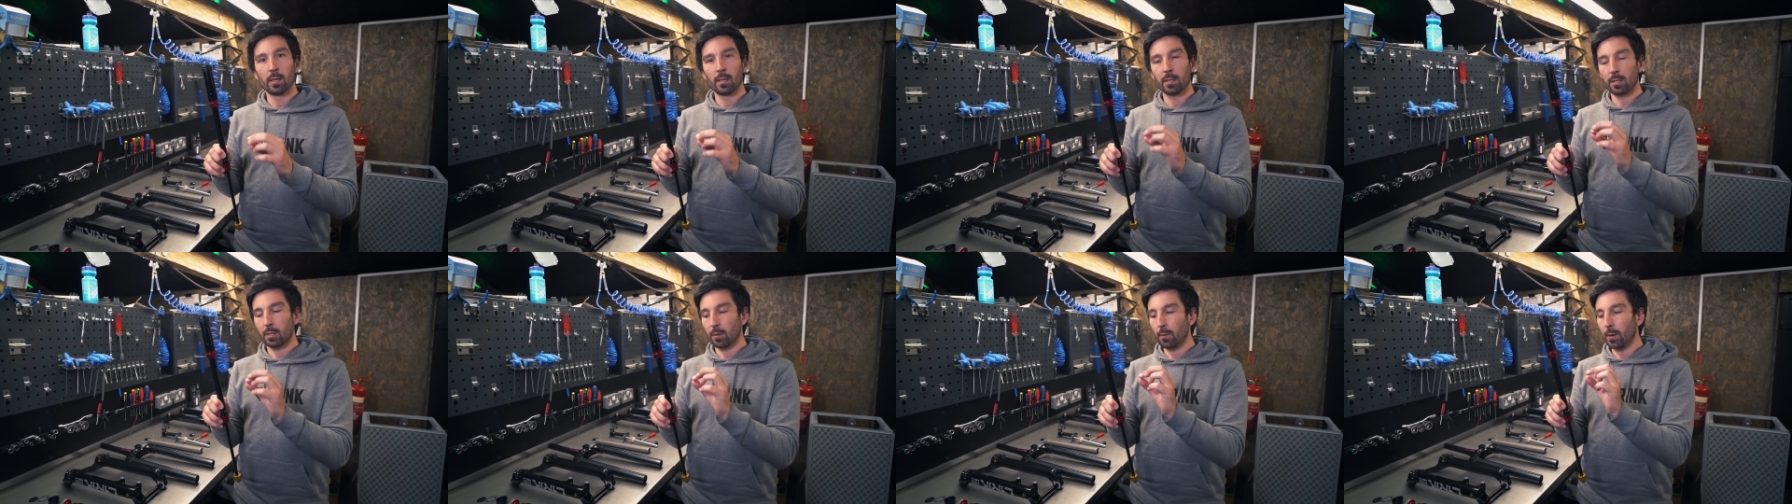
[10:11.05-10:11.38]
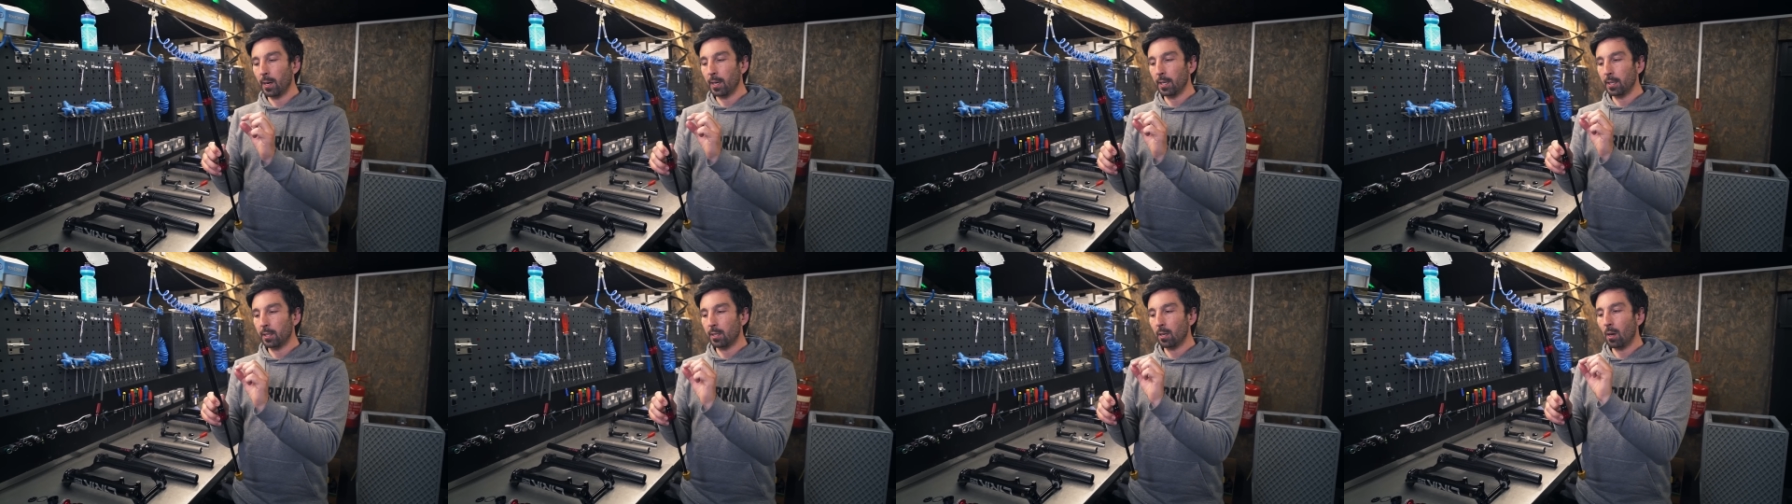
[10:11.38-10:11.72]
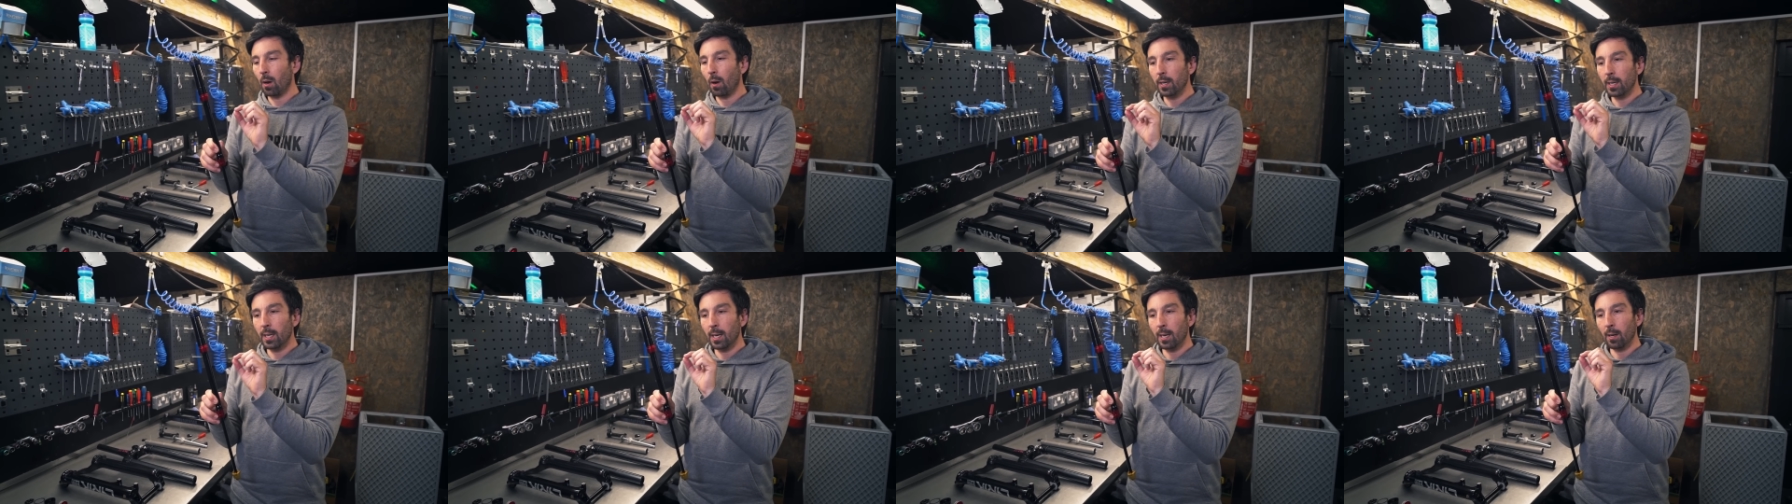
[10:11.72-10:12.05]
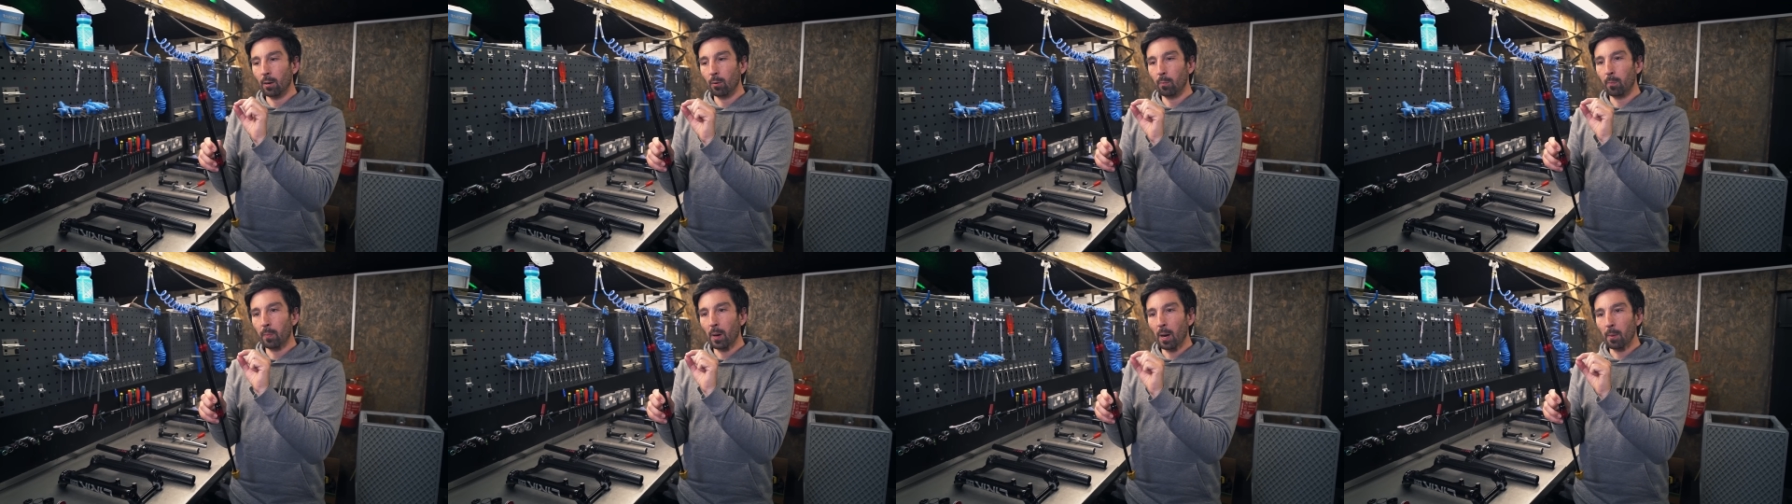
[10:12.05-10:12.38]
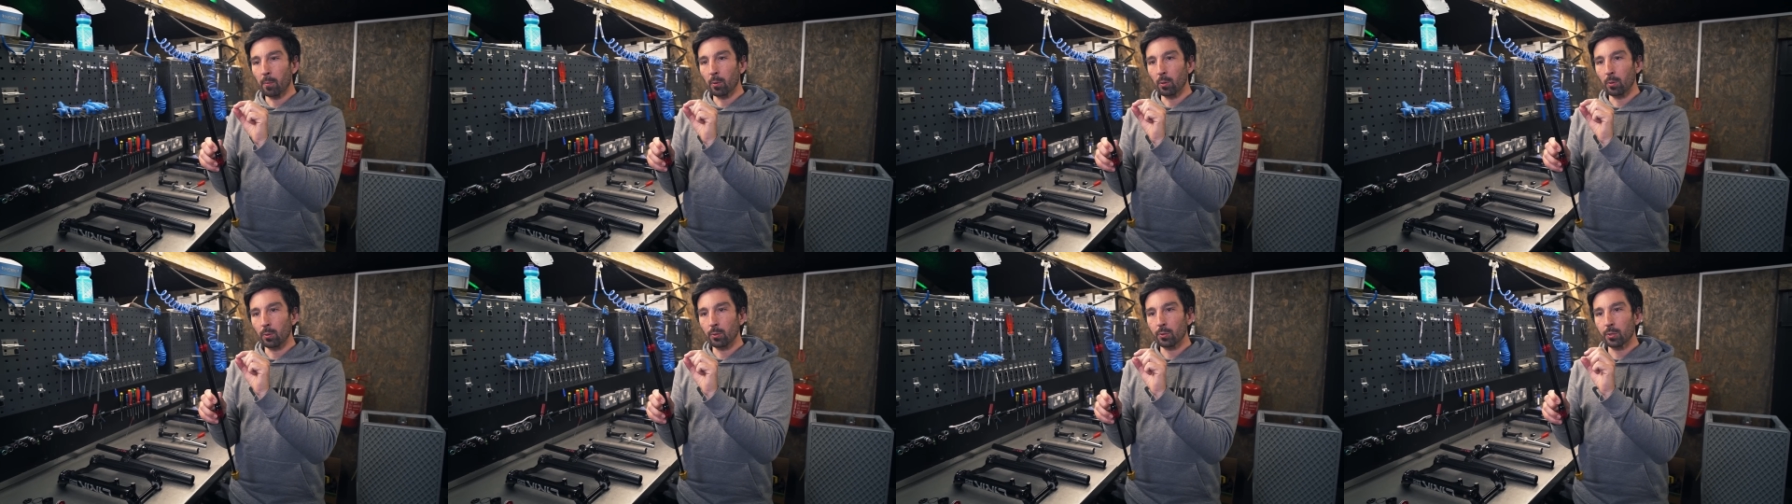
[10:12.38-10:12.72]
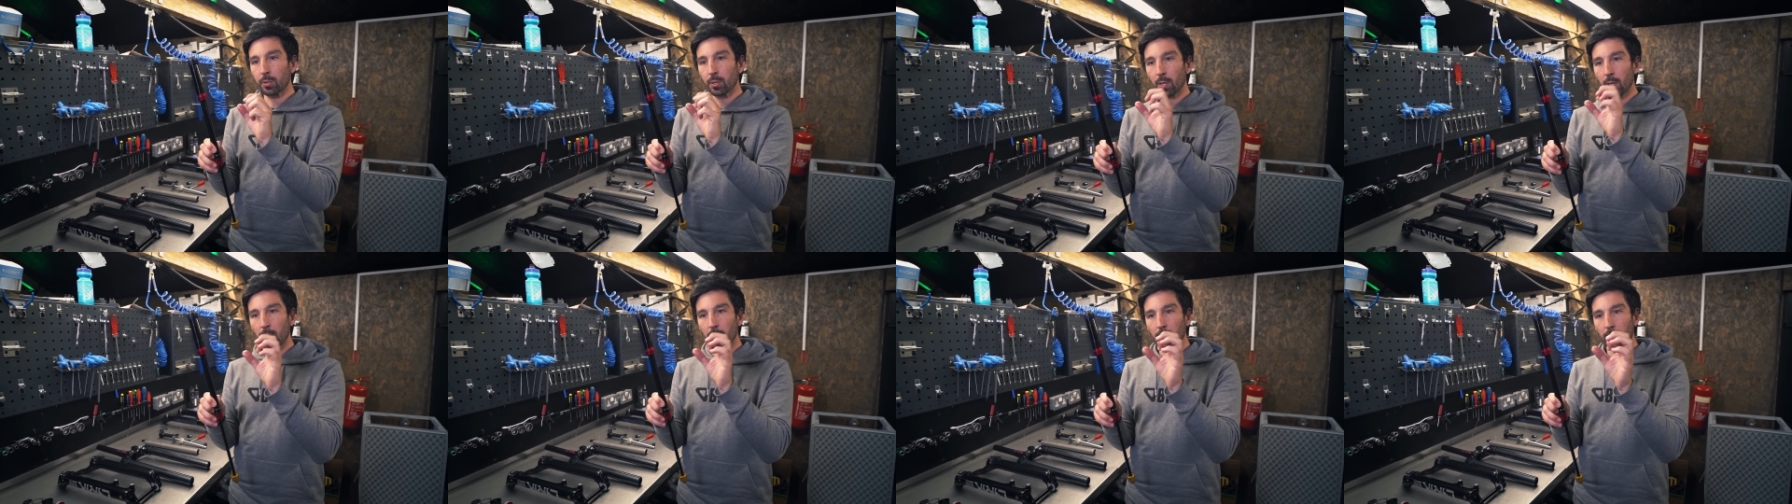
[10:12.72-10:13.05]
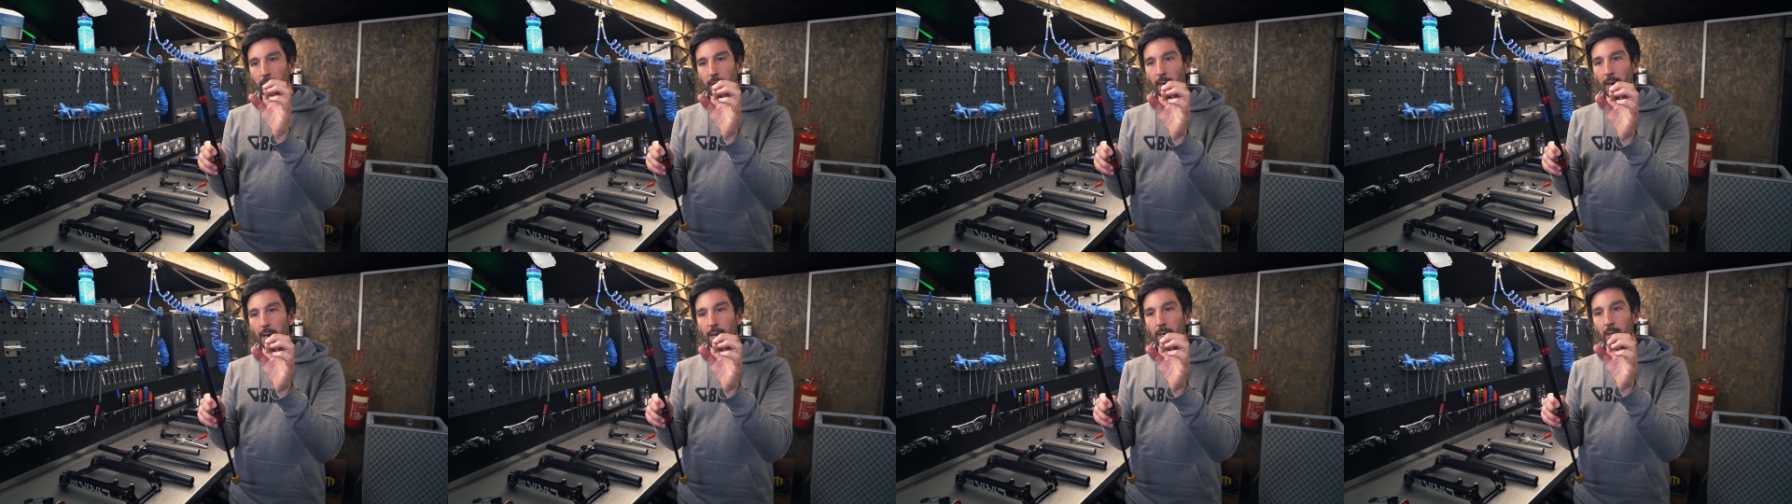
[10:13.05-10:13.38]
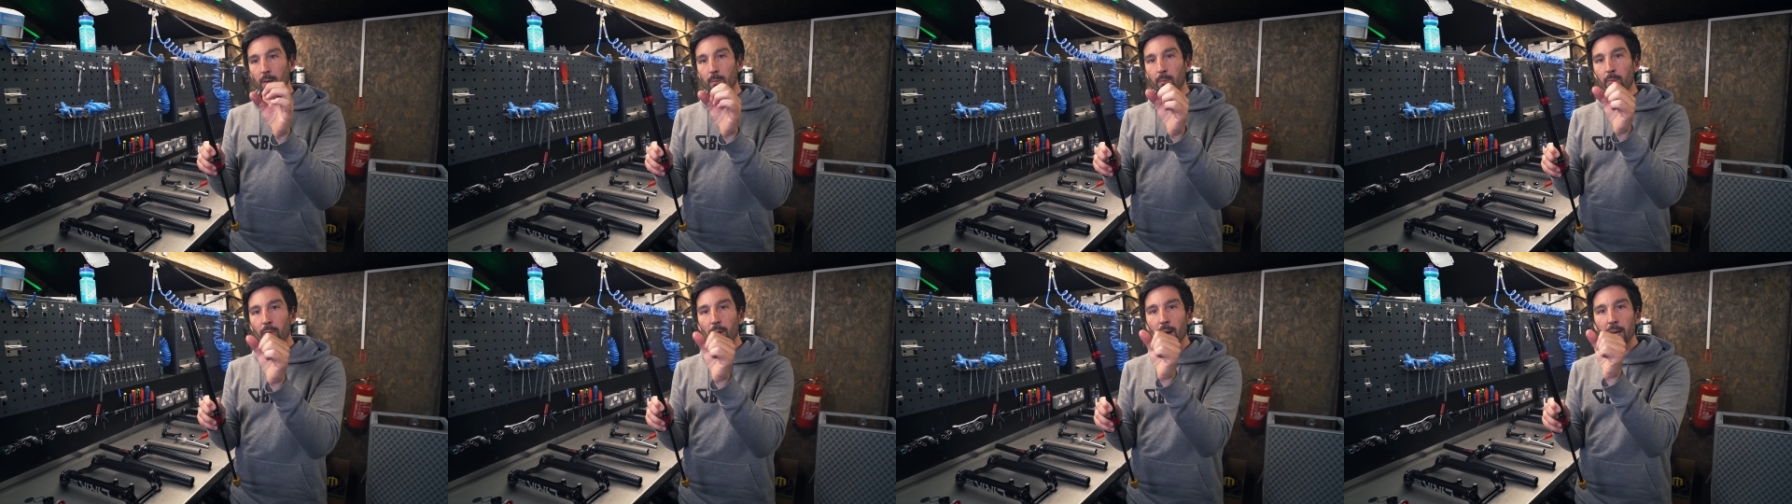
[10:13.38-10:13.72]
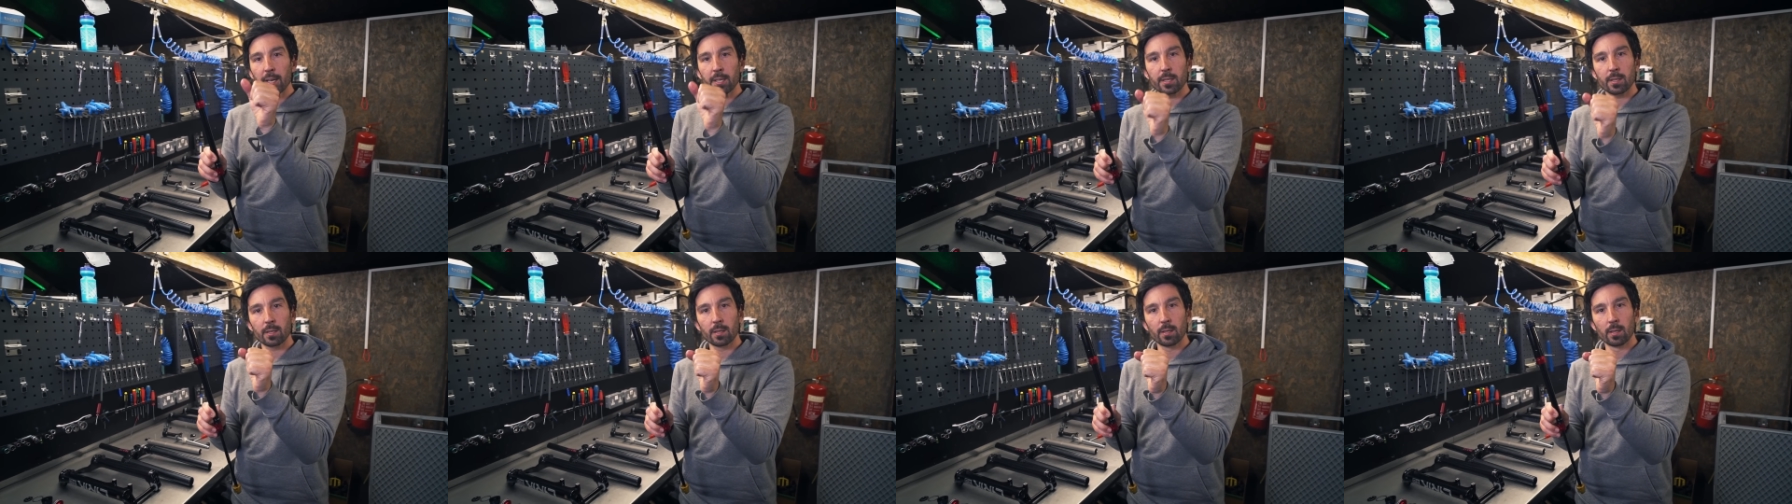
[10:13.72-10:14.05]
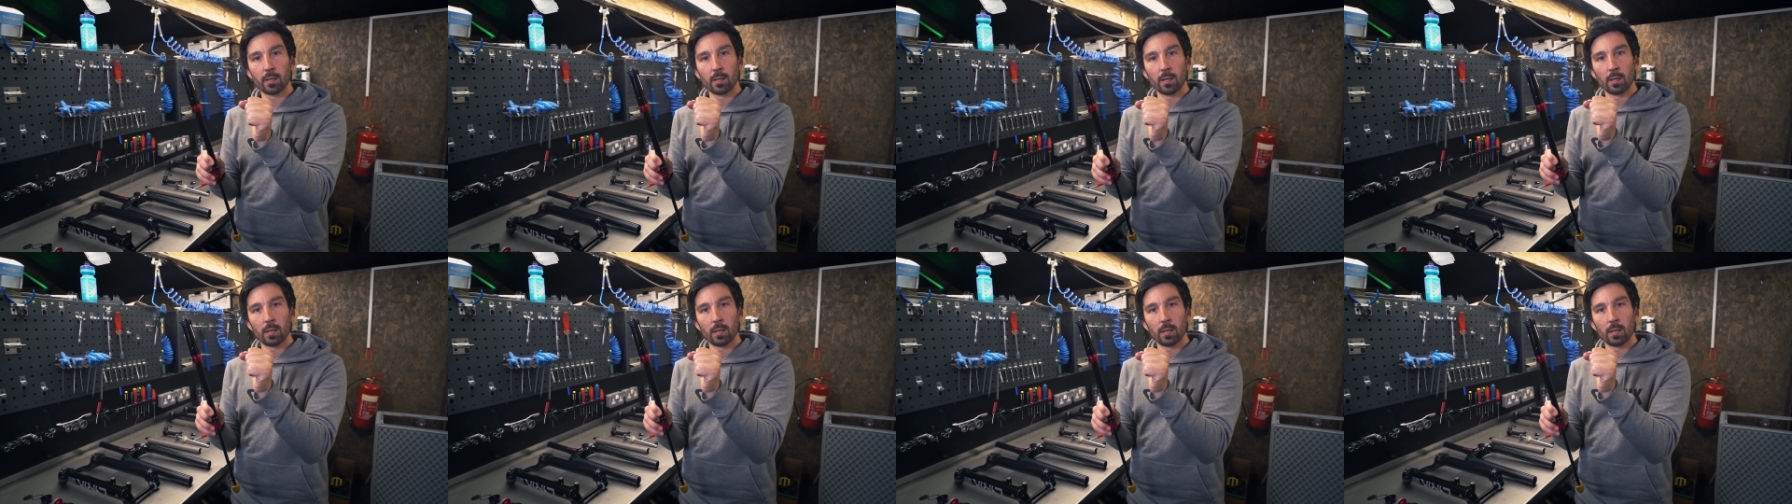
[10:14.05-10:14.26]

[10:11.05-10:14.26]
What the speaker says: So any tiny little bubbles get compressed